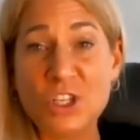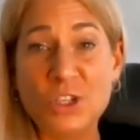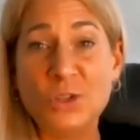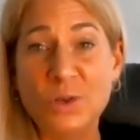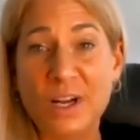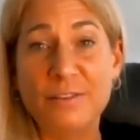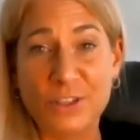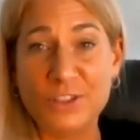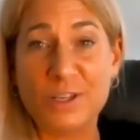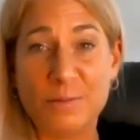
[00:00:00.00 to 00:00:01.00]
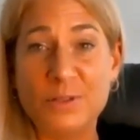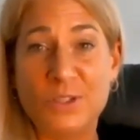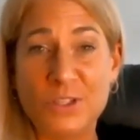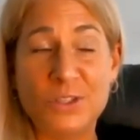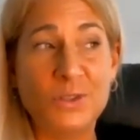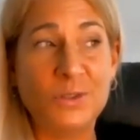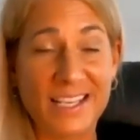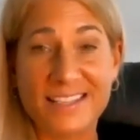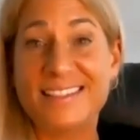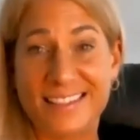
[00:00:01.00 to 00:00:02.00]
2 of your W-2
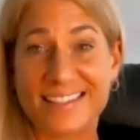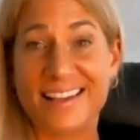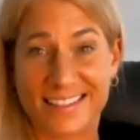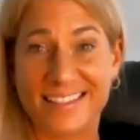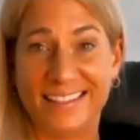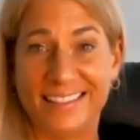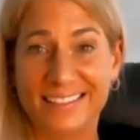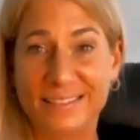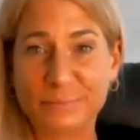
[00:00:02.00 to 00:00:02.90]
is disgusting.